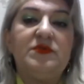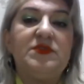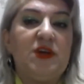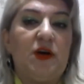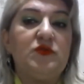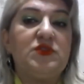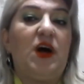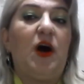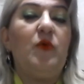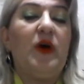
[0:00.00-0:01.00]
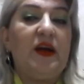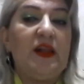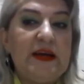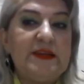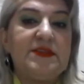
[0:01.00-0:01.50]
Thus, our
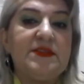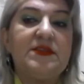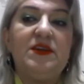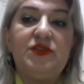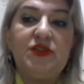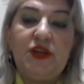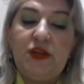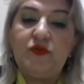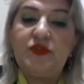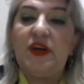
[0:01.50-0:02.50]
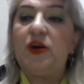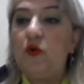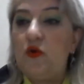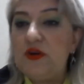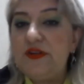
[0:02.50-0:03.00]
classes continued
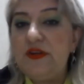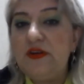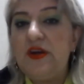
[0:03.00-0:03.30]
according